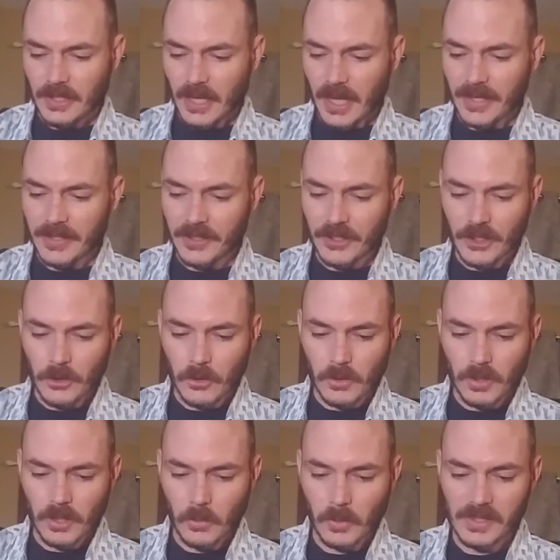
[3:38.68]
I didn't know
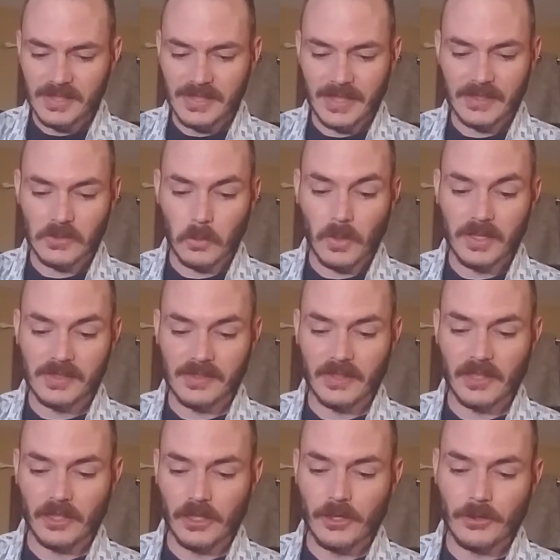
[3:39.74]
what sex was,
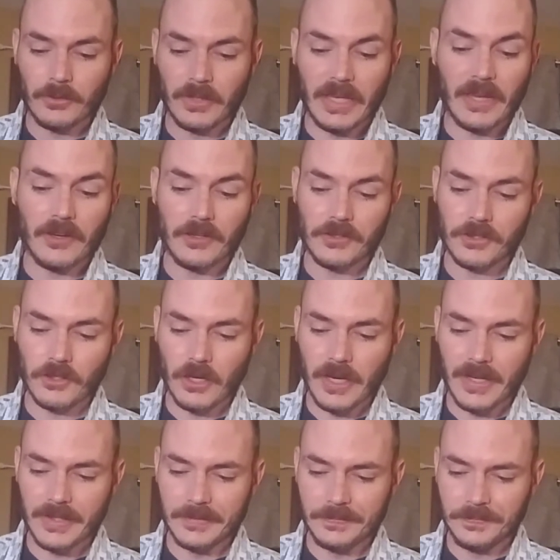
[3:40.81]
let alone gay or
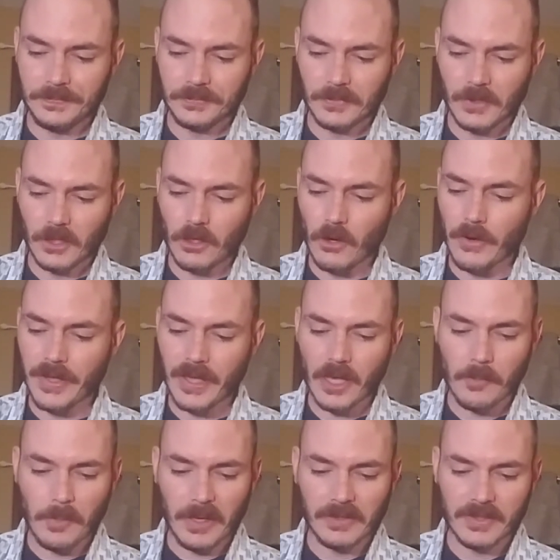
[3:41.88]
straight. Growing
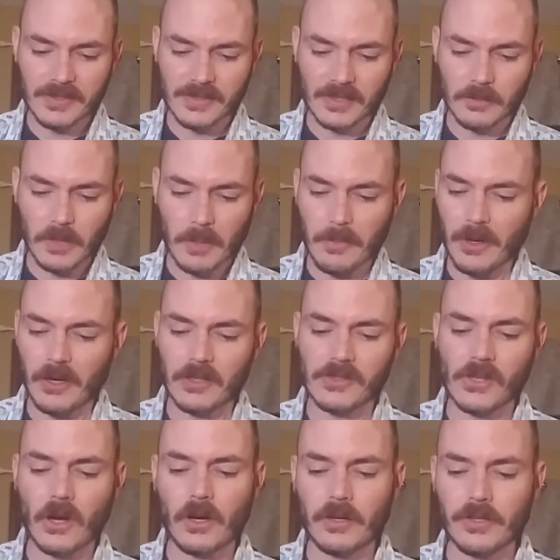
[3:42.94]
up, I listened to my
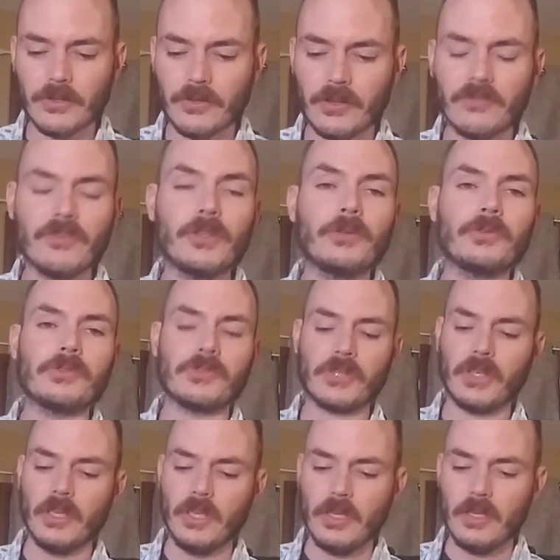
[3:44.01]
parents argue their views
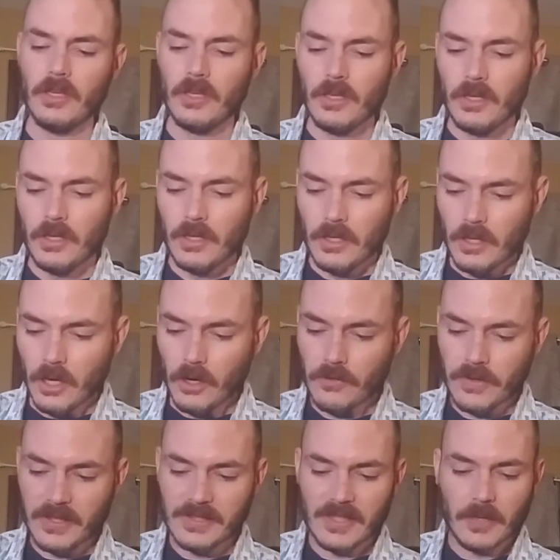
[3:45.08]
over
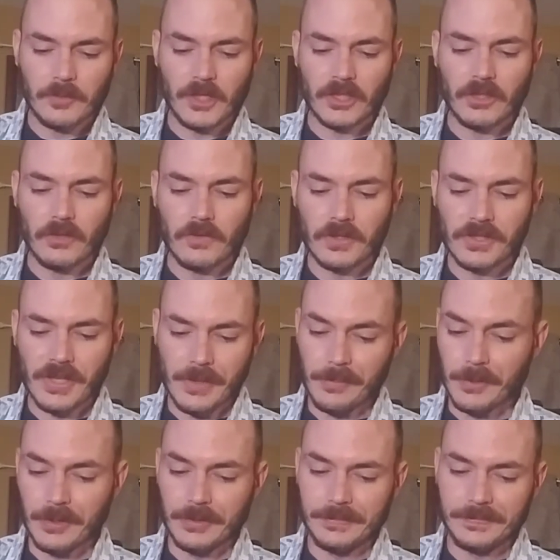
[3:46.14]
the subject over
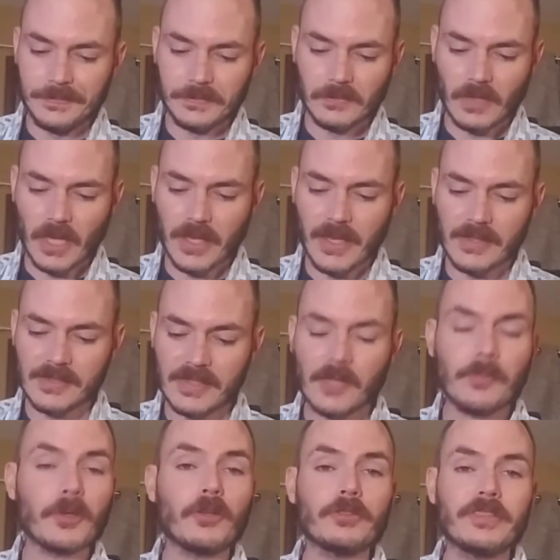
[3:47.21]
supper. I guess
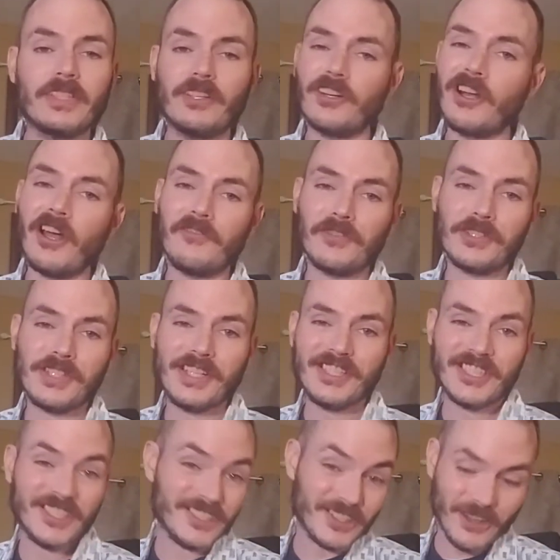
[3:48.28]
typical dinner
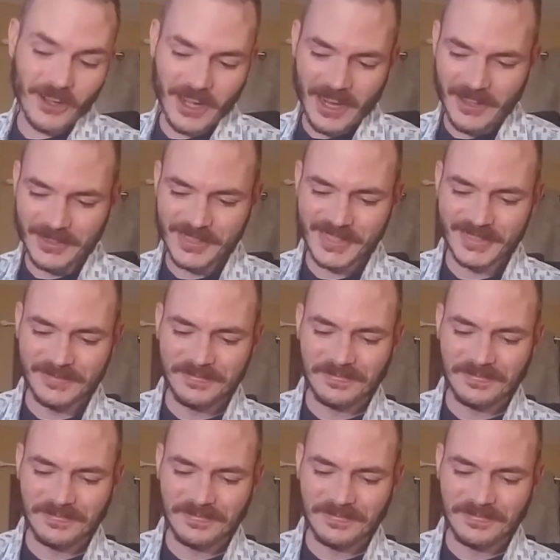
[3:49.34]
conversation at our house.